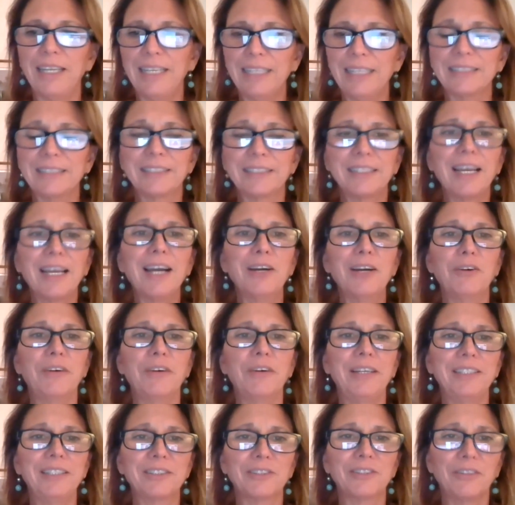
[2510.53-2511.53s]
and it's
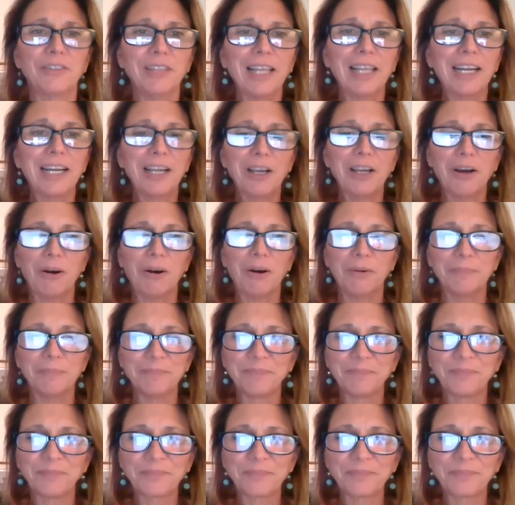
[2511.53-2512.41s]
tiring, so let it go.